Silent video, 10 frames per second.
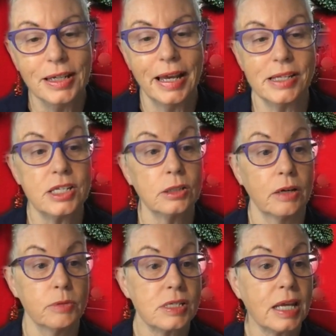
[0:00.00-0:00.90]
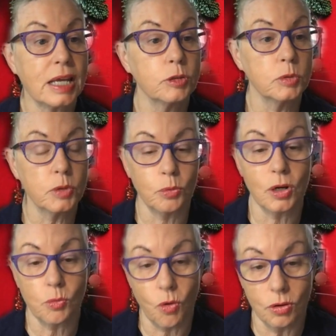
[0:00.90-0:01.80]
until I was comfortable with what
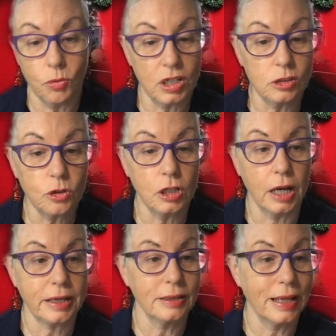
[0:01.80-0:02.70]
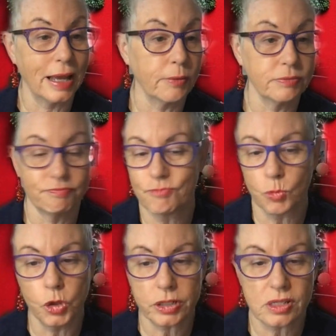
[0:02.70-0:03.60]
it looked like and how it
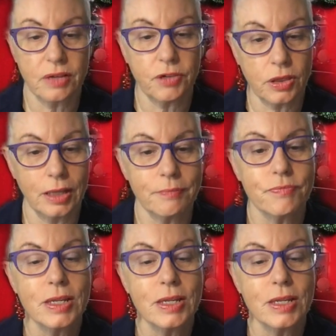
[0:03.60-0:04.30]
works and everything.